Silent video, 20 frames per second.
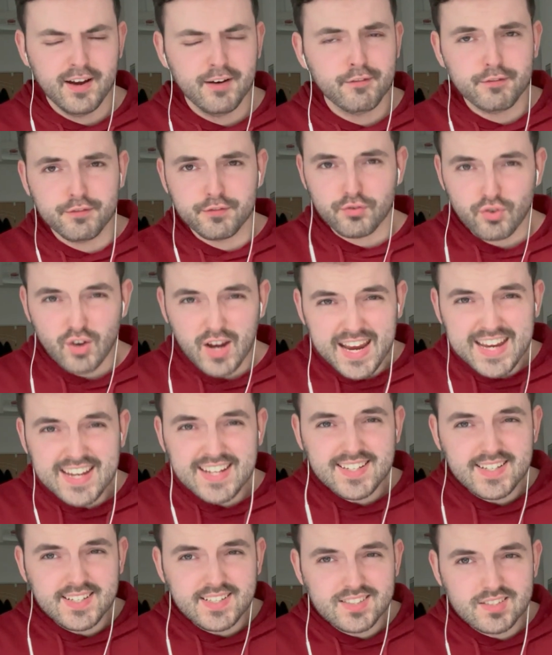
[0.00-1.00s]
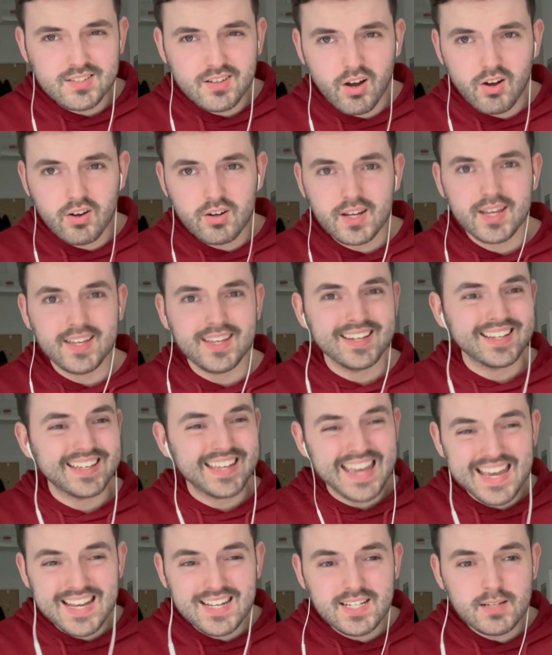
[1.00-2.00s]
Frady's song, are you
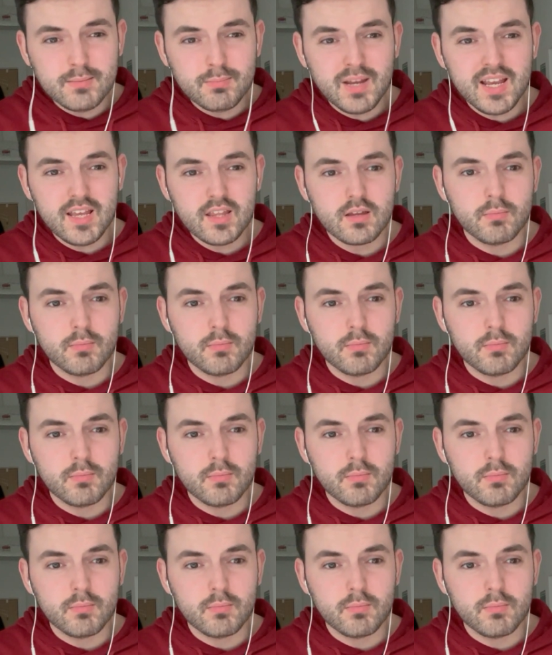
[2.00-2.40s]
kidding me?